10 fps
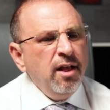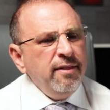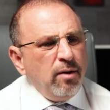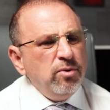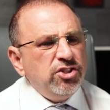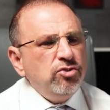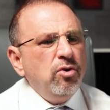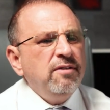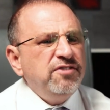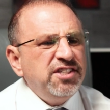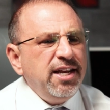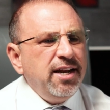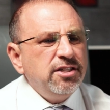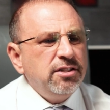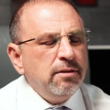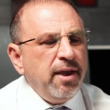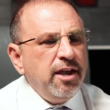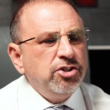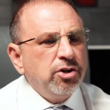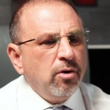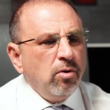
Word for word: That was sort of seen as the major